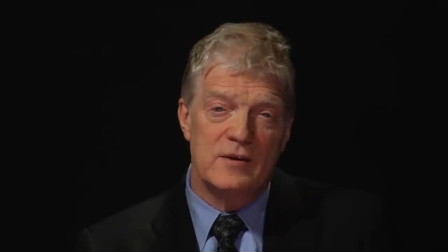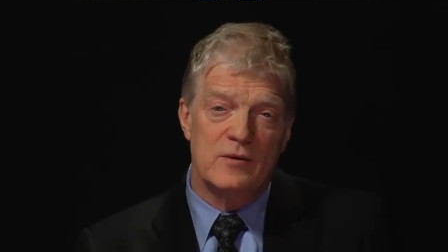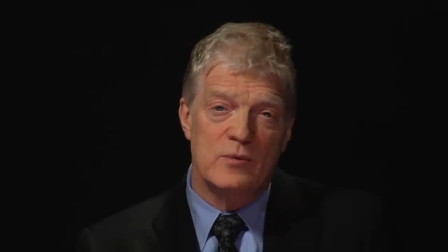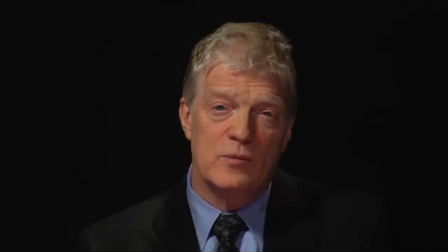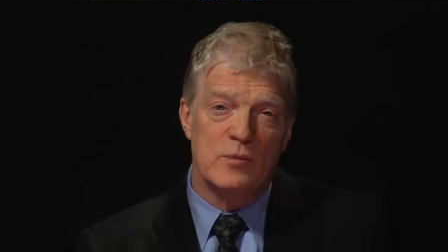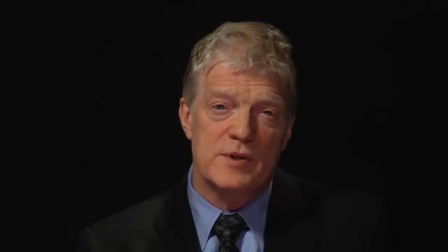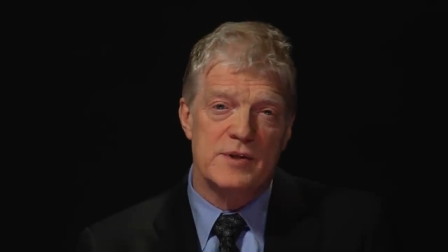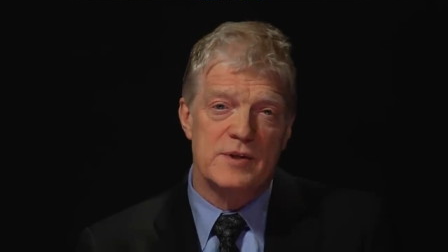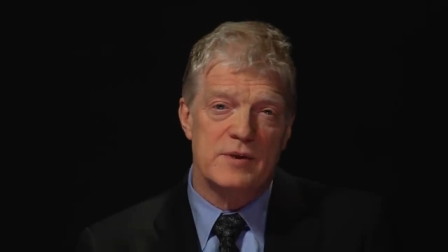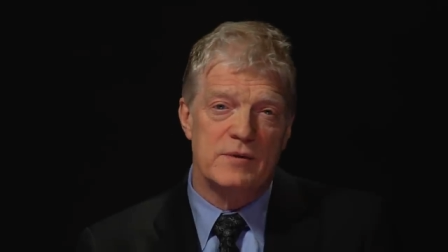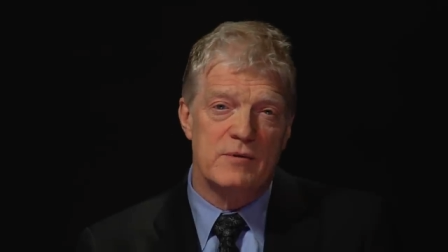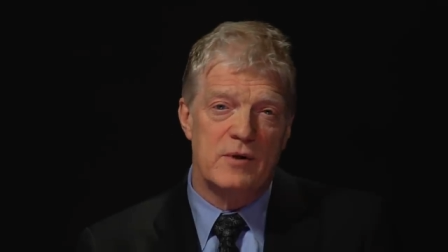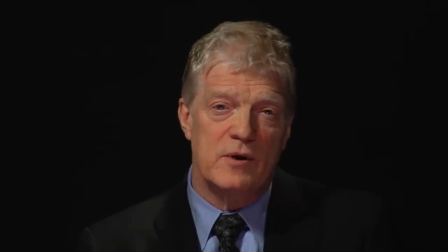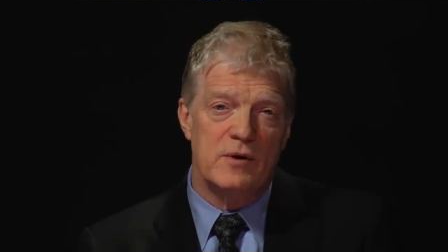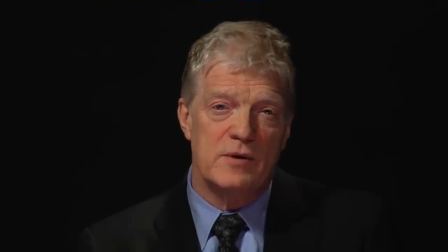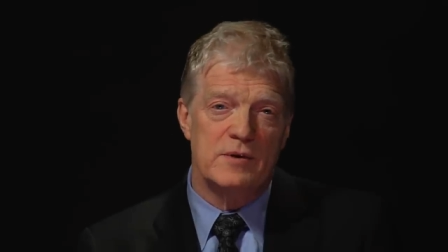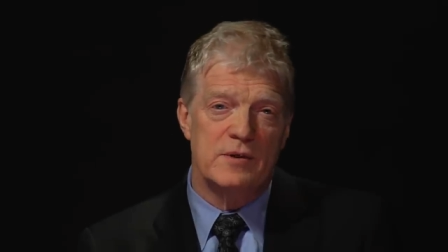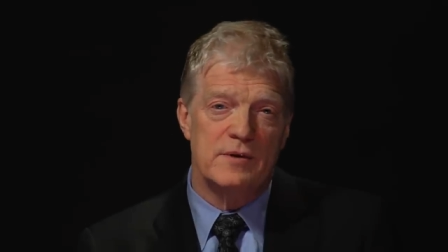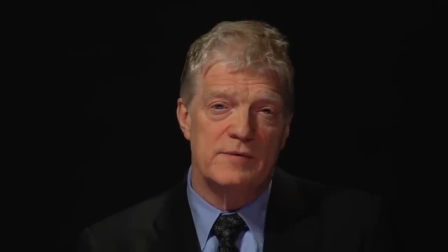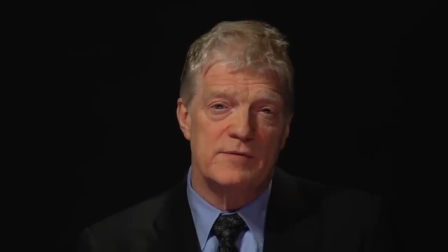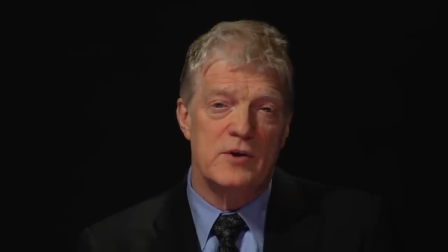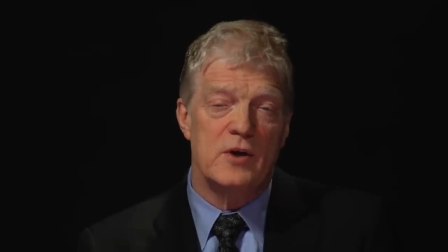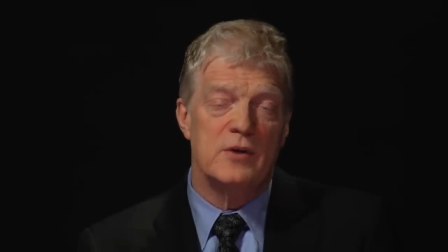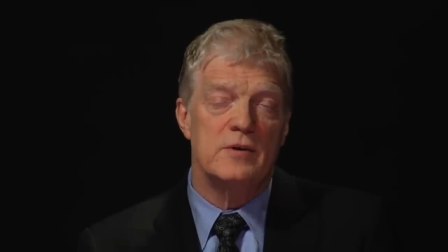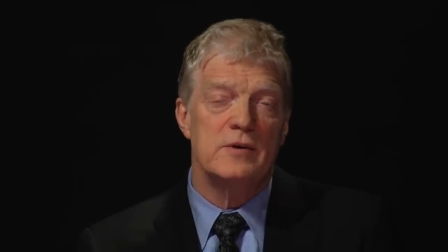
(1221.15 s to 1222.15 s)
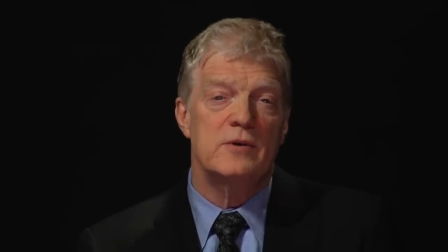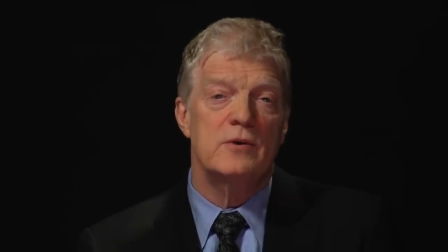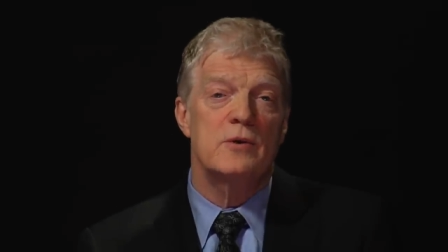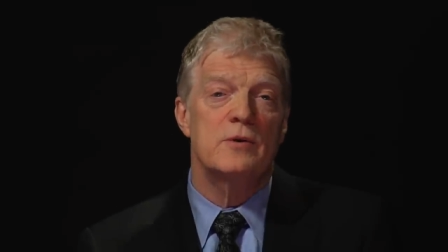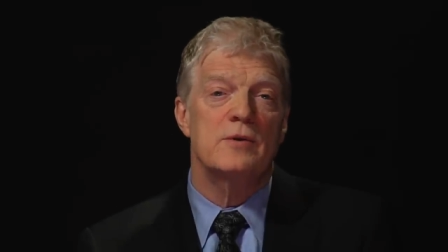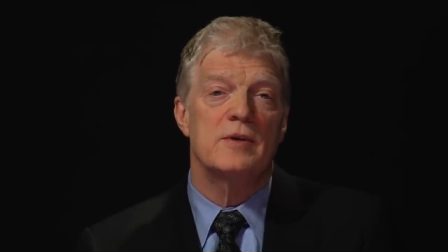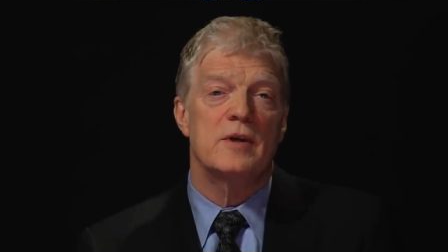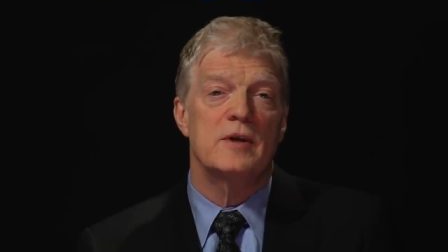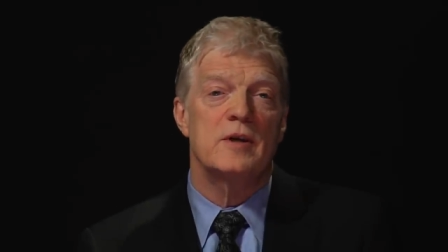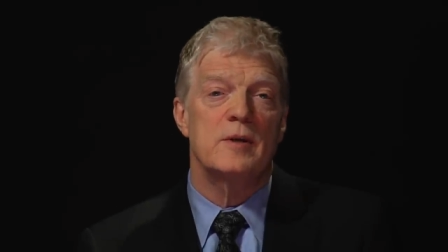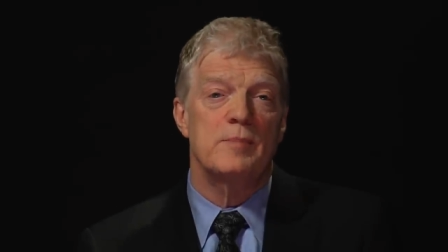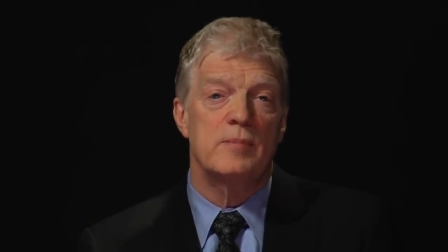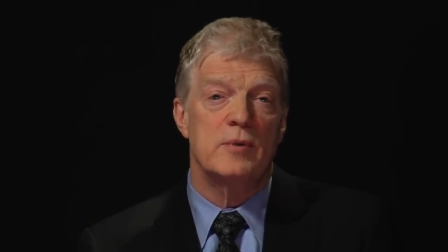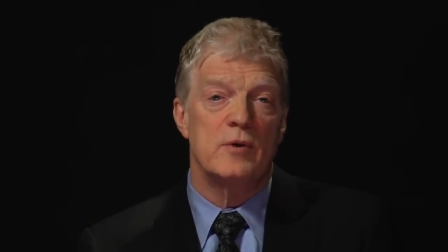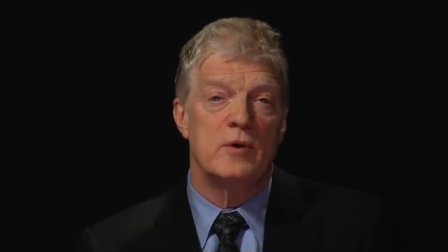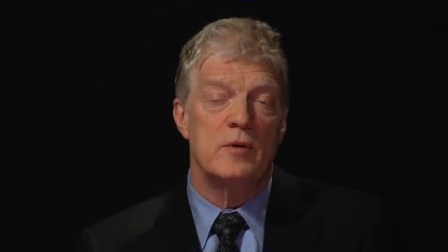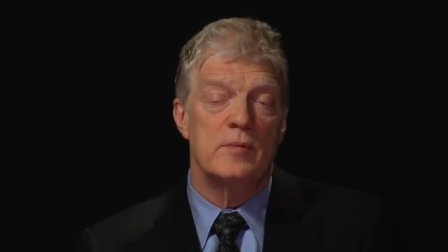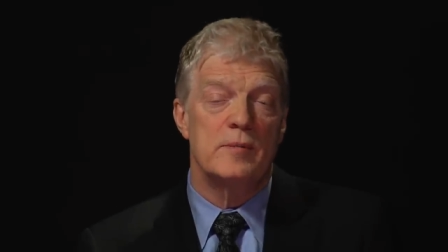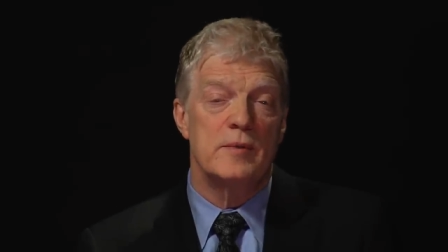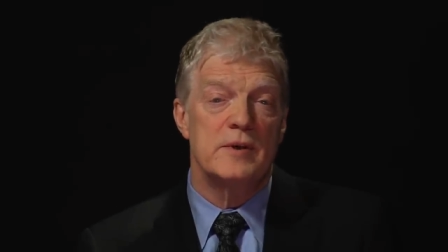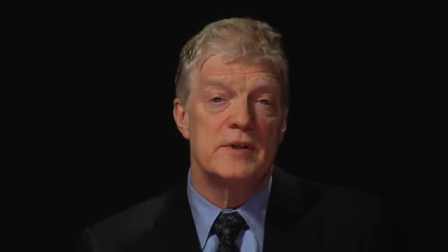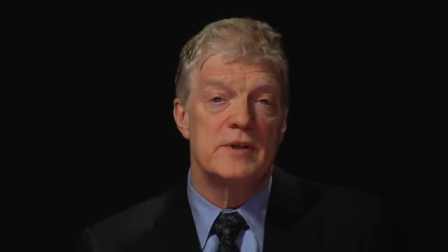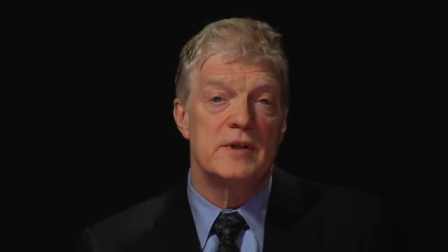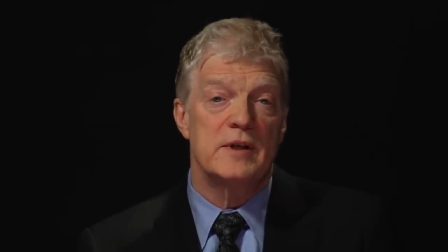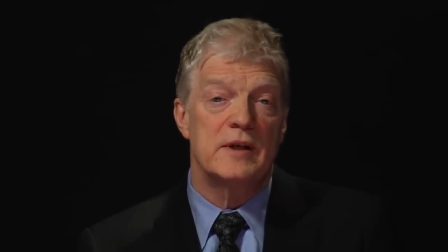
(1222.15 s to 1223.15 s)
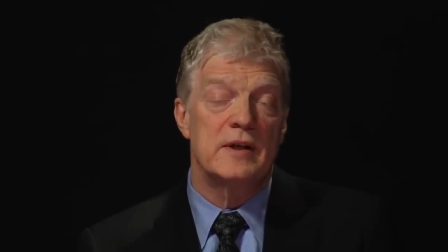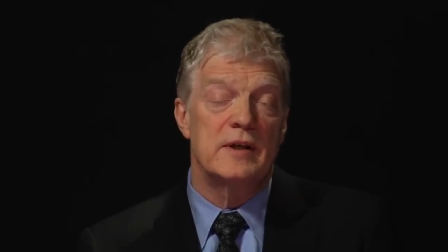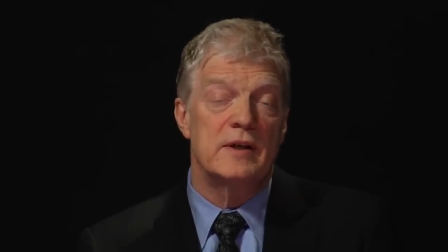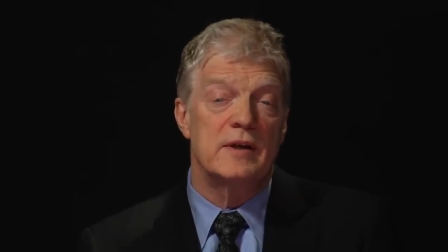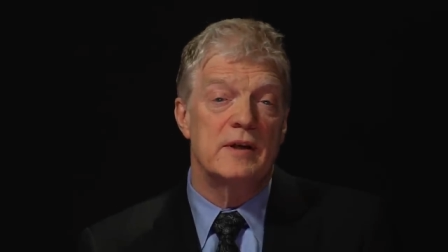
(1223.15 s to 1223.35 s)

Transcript: was the growth of youth unemployment